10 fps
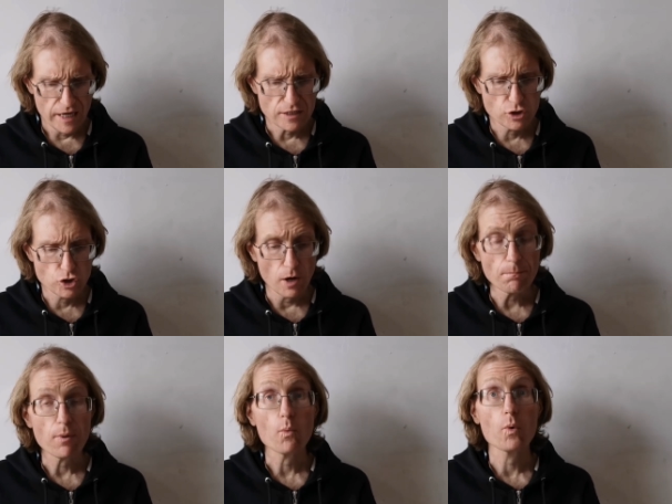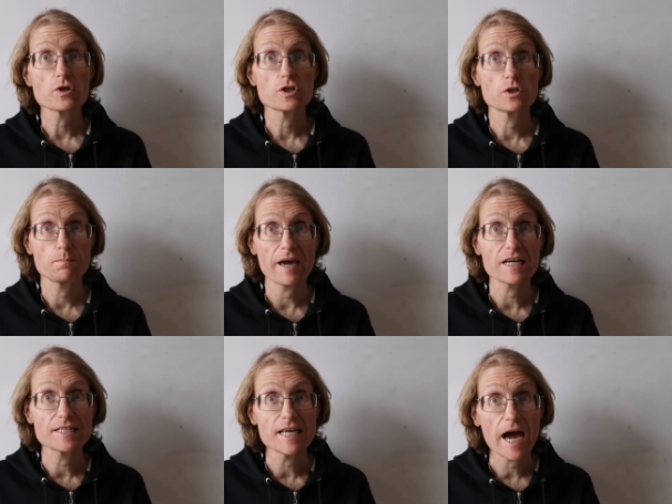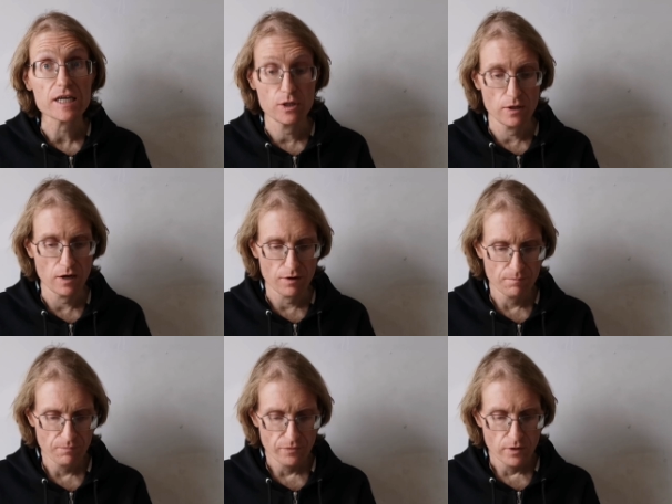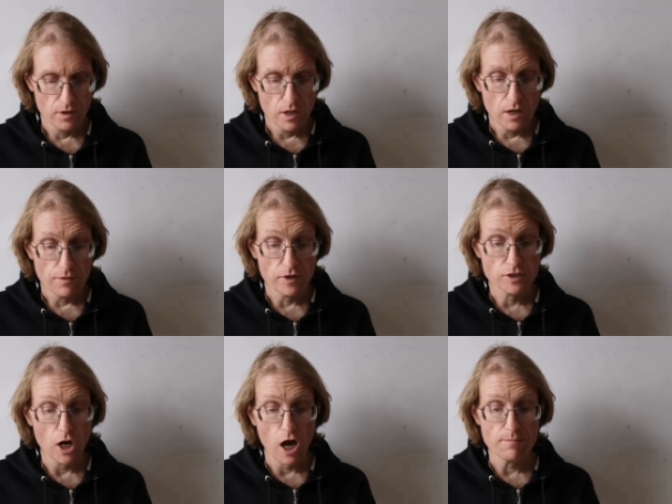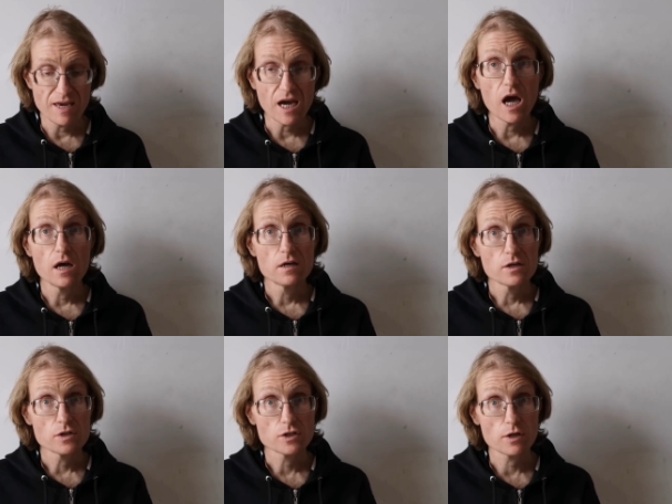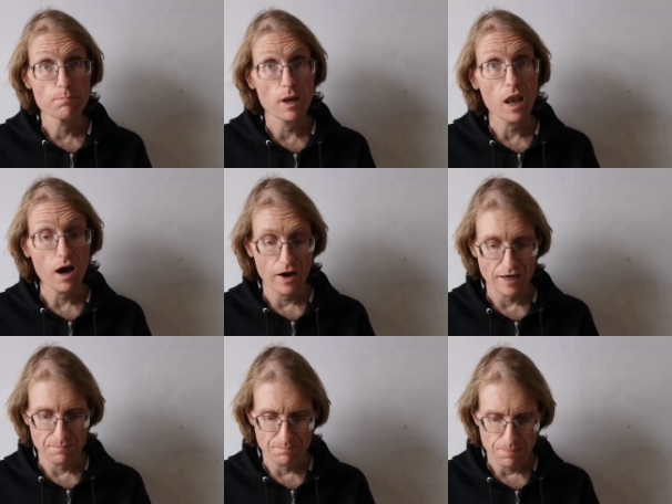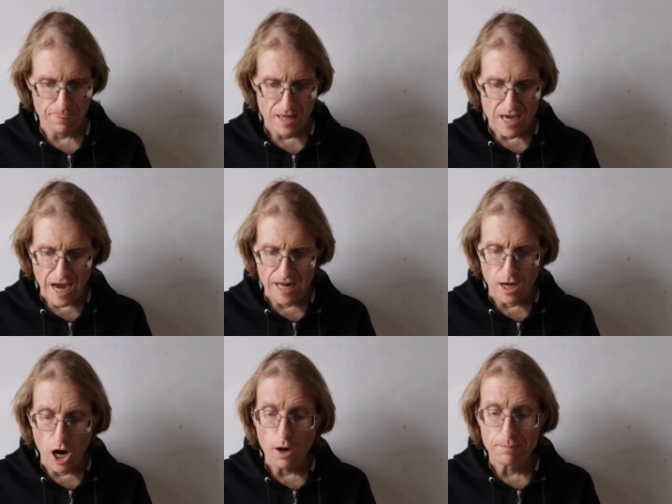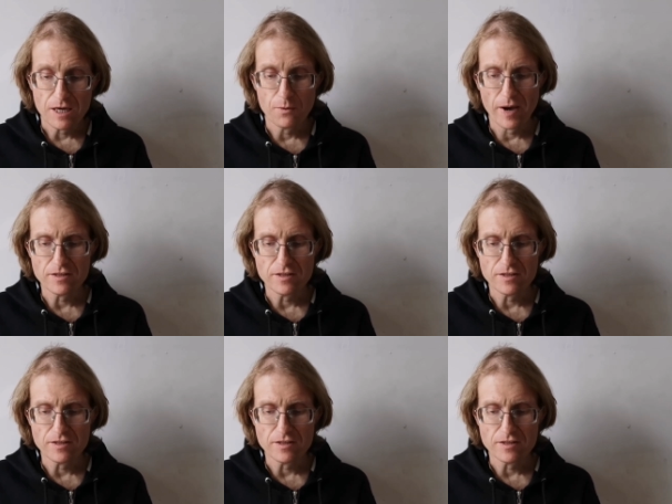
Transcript: His jump was spectacular, the timing sublime, and up he